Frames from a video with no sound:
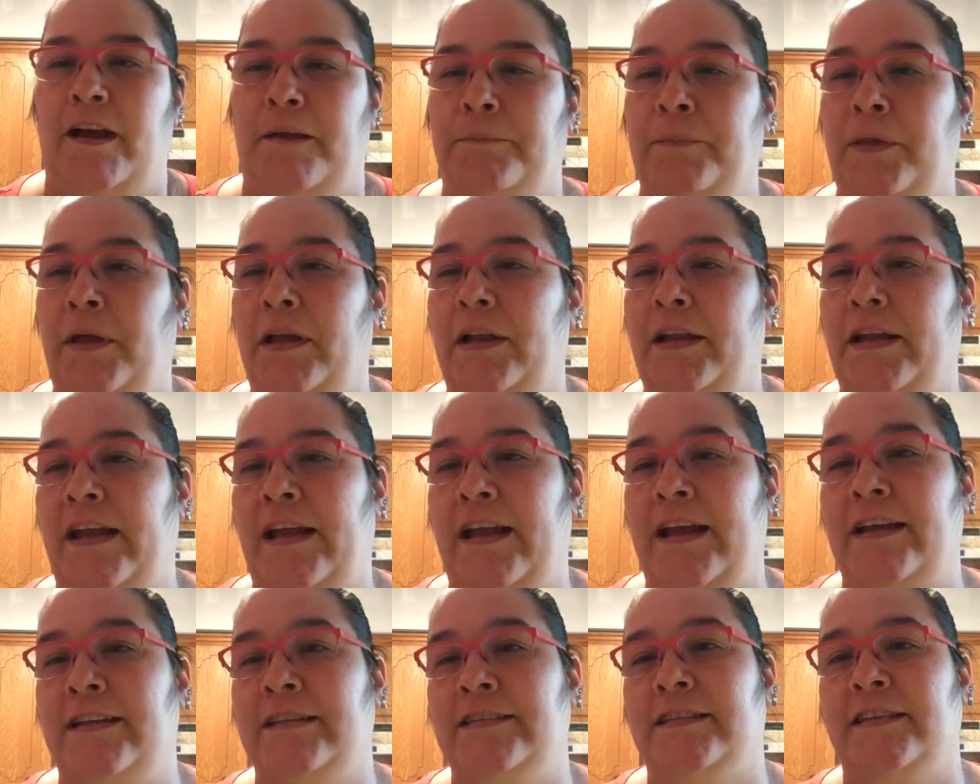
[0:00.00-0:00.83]
I'm not
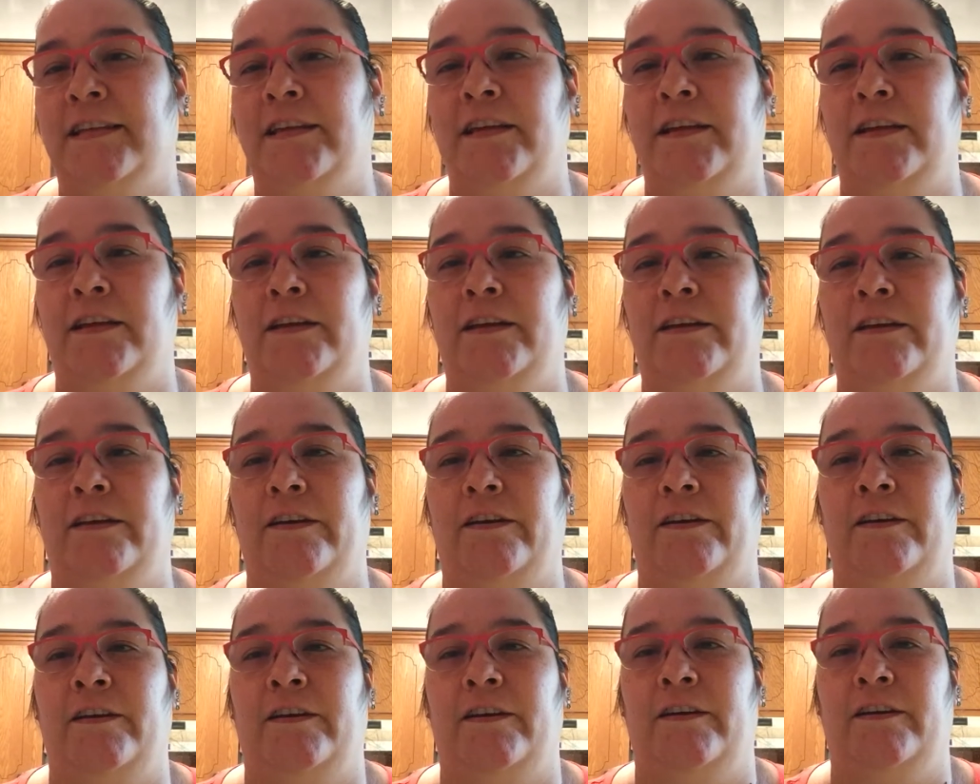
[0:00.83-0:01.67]
asking,
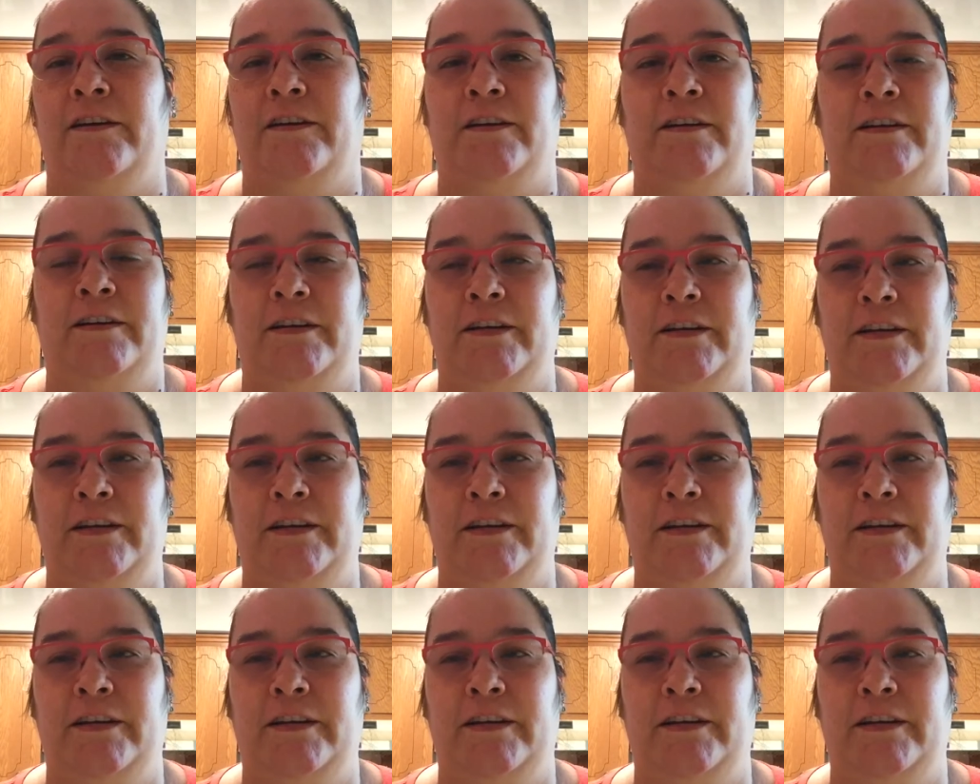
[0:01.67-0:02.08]
uh,